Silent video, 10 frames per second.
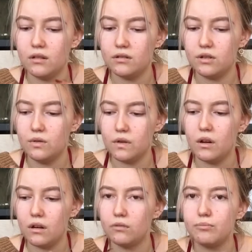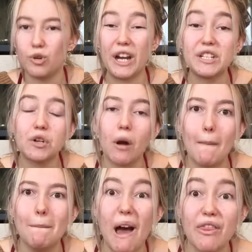do the
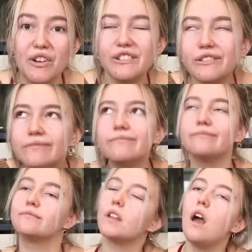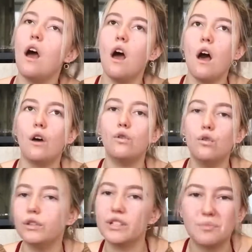breadcrumb method
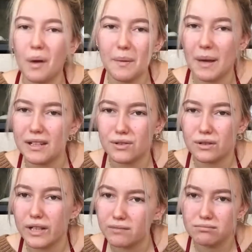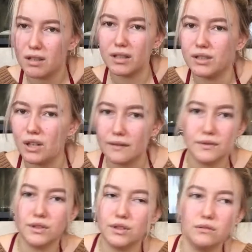or you just buy pastry like you don't have
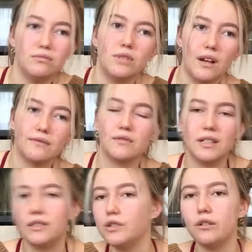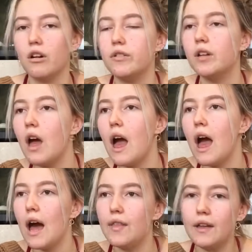to do don't have to really do your own
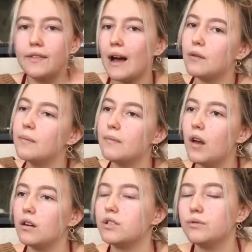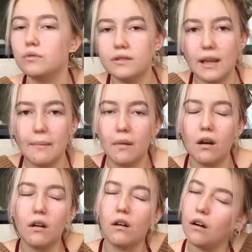and then that will last you all
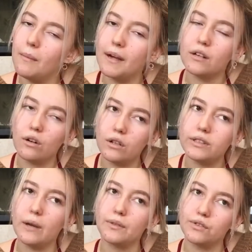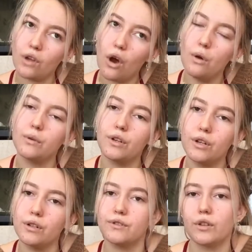December oh my god they were so
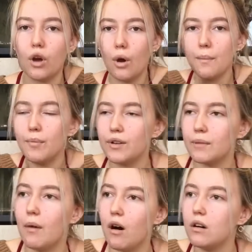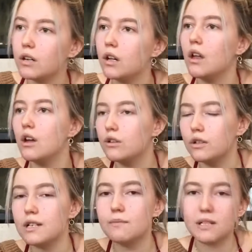good so go and bookmark
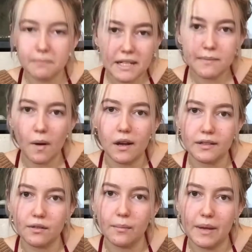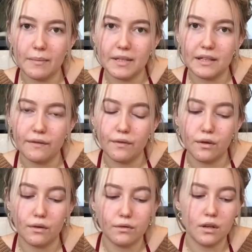Christmas mince pies on BBC
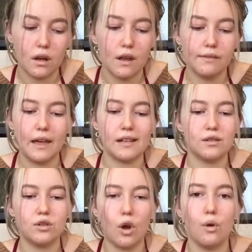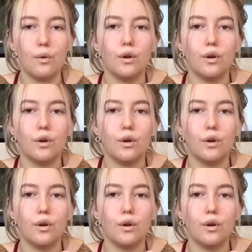Food. They're so